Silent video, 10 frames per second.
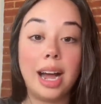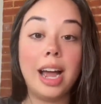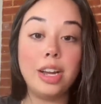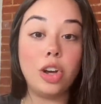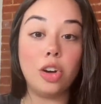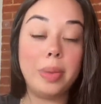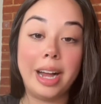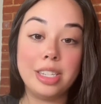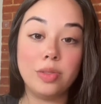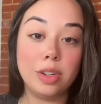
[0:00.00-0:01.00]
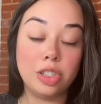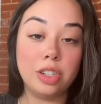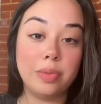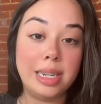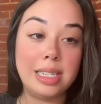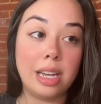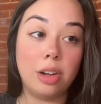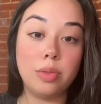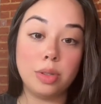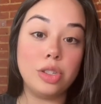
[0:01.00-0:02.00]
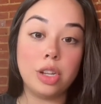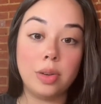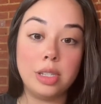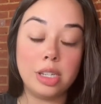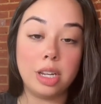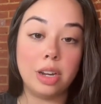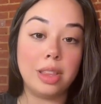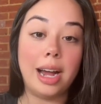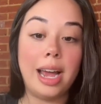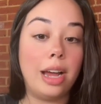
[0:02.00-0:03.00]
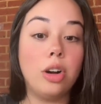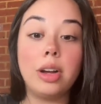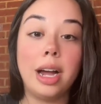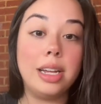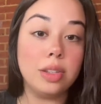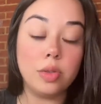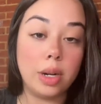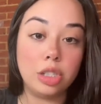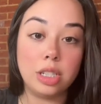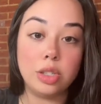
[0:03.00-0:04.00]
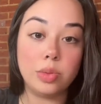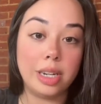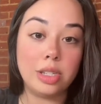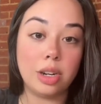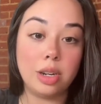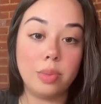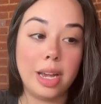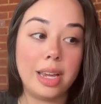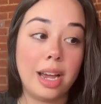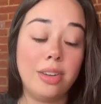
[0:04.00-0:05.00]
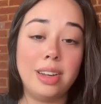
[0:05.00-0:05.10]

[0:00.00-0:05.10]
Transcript: I know a past version of myself was so insecure that I had all kinds of questions when I started my account,